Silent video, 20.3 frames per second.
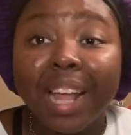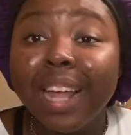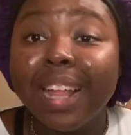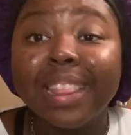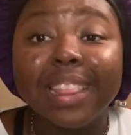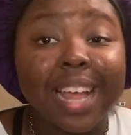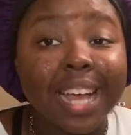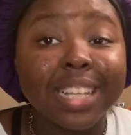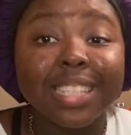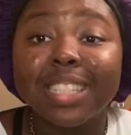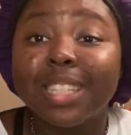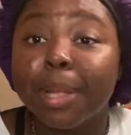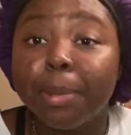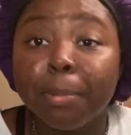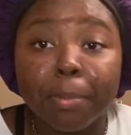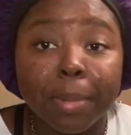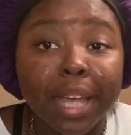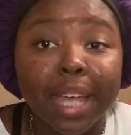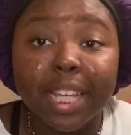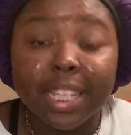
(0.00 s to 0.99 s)
that's the
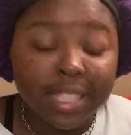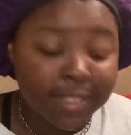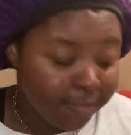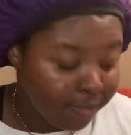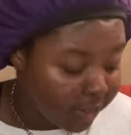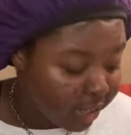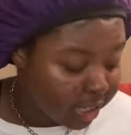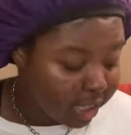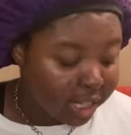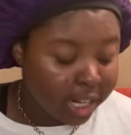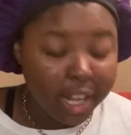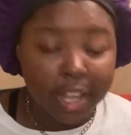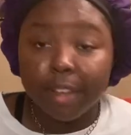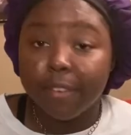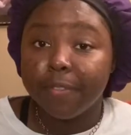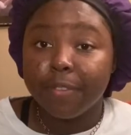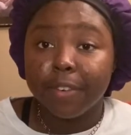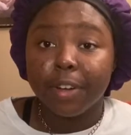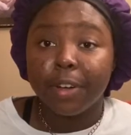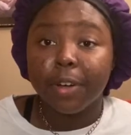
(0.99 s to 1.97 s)
best feeling
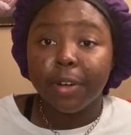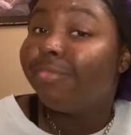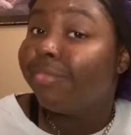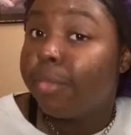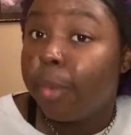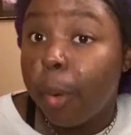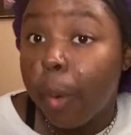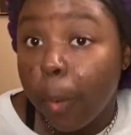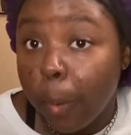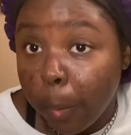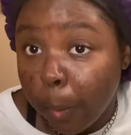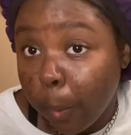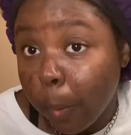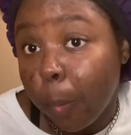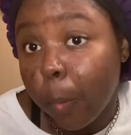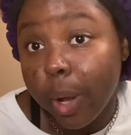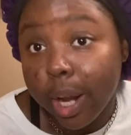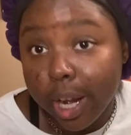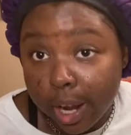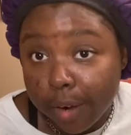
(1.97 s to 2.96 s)
ever.
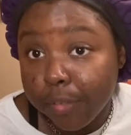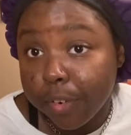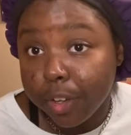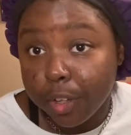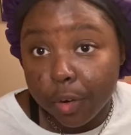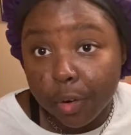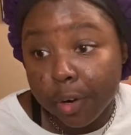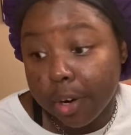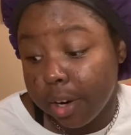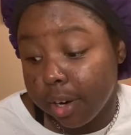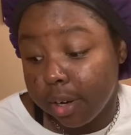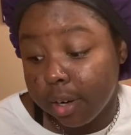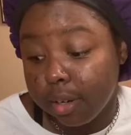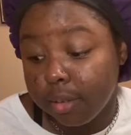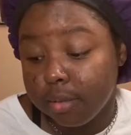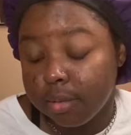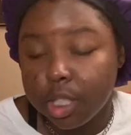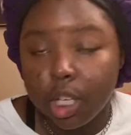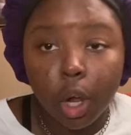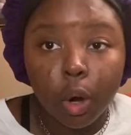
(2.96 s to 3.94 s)
Whenever
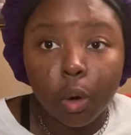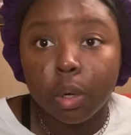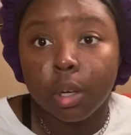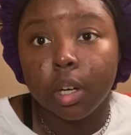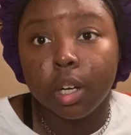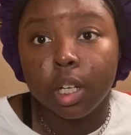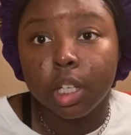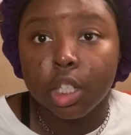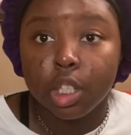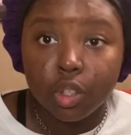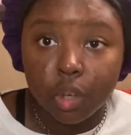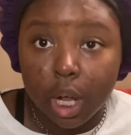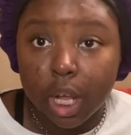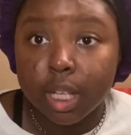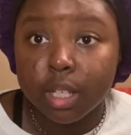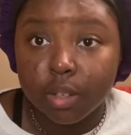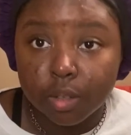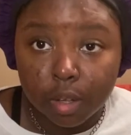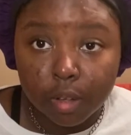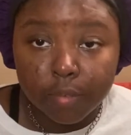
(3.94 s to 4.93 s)
your toner
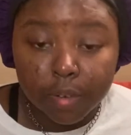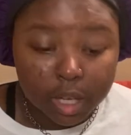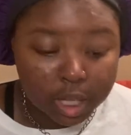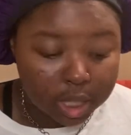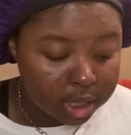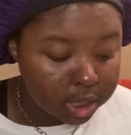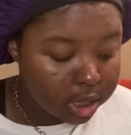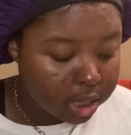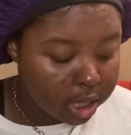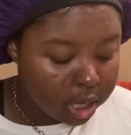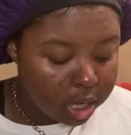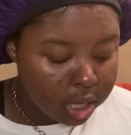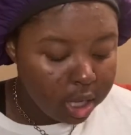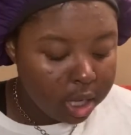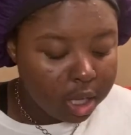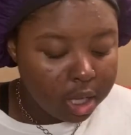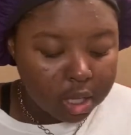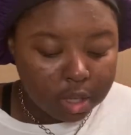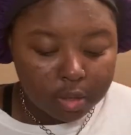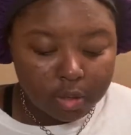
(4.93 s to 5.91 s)
dries on your face,
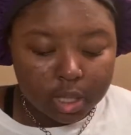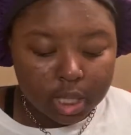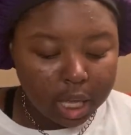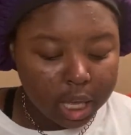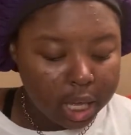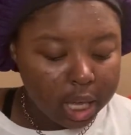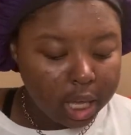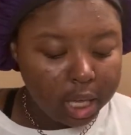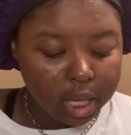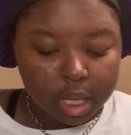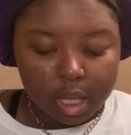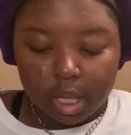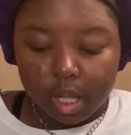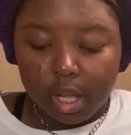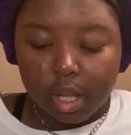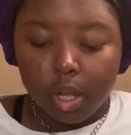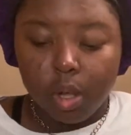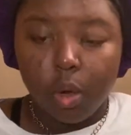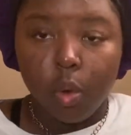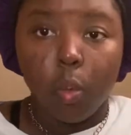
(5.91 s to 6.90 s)
you take
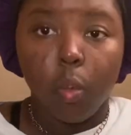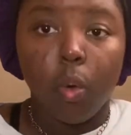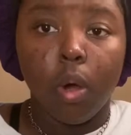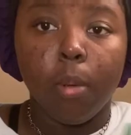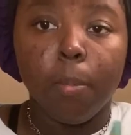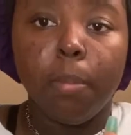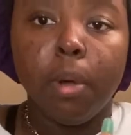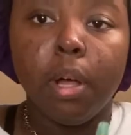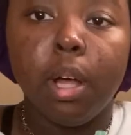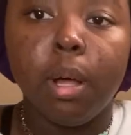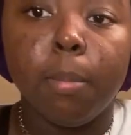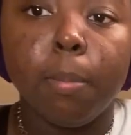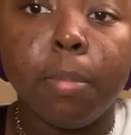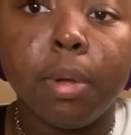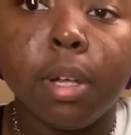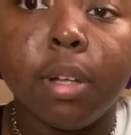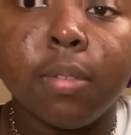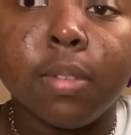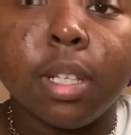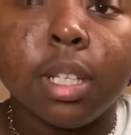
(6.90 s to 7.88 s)
1
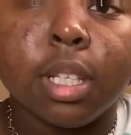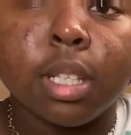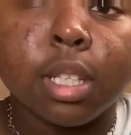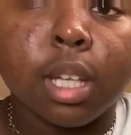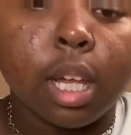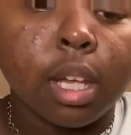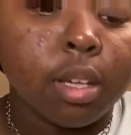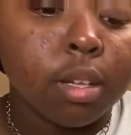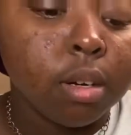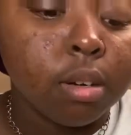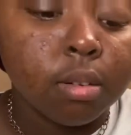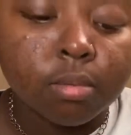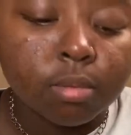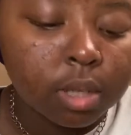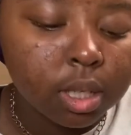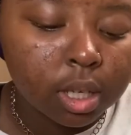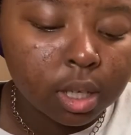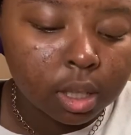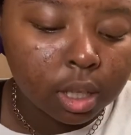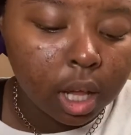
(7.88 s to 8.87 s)
pump of this. Like, you don't
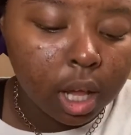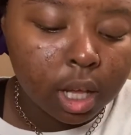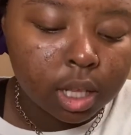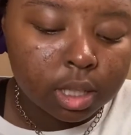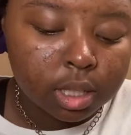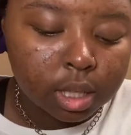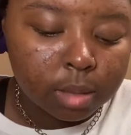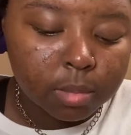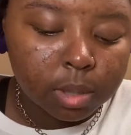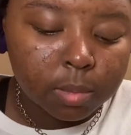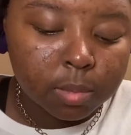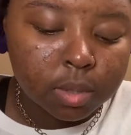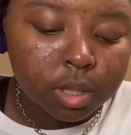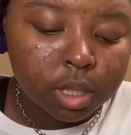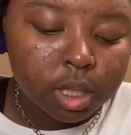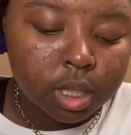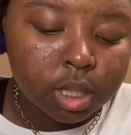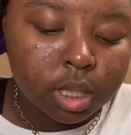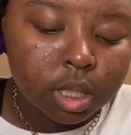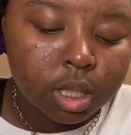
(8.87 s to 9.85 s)
need a lot. Some people
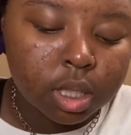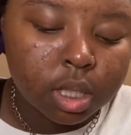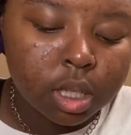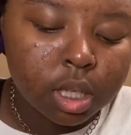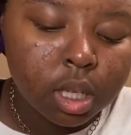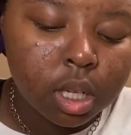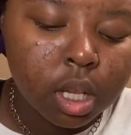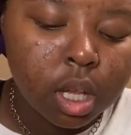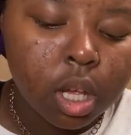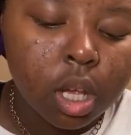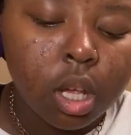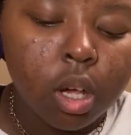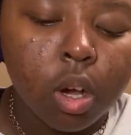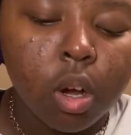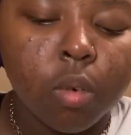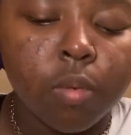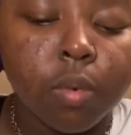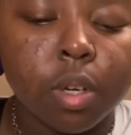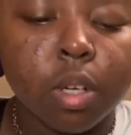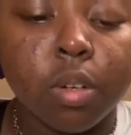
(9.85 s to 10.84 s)
just
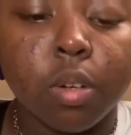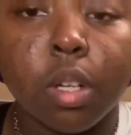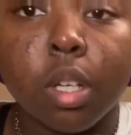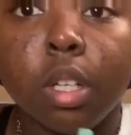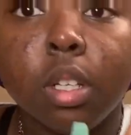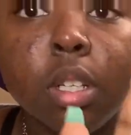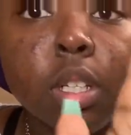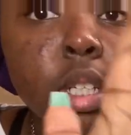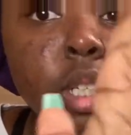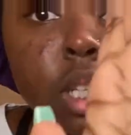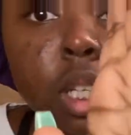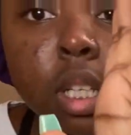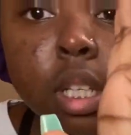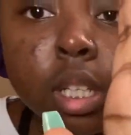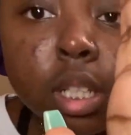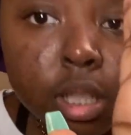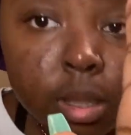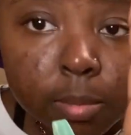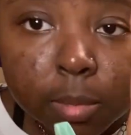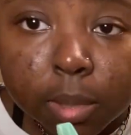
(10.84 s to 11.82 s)
overdo it. You just need
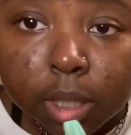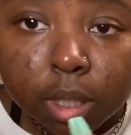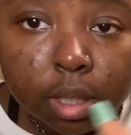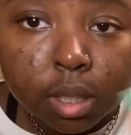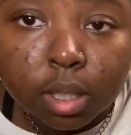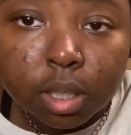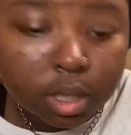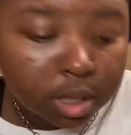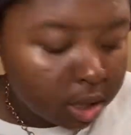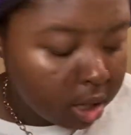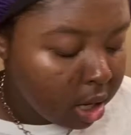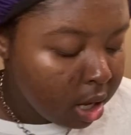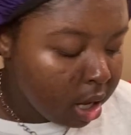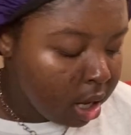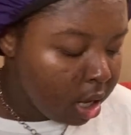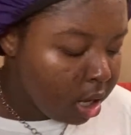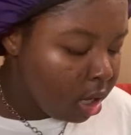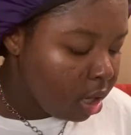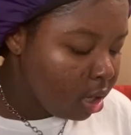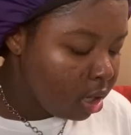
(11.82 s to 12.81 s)
this much.
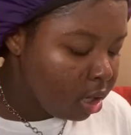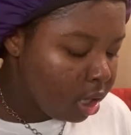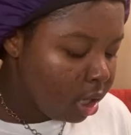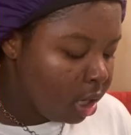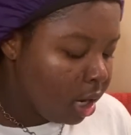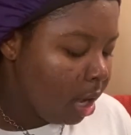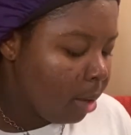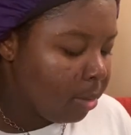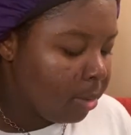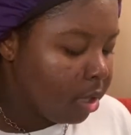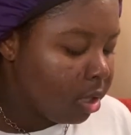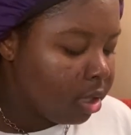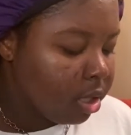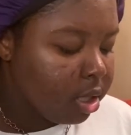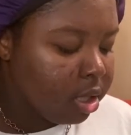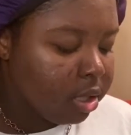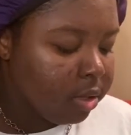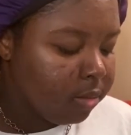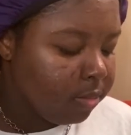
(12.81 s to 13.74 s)
You need that much.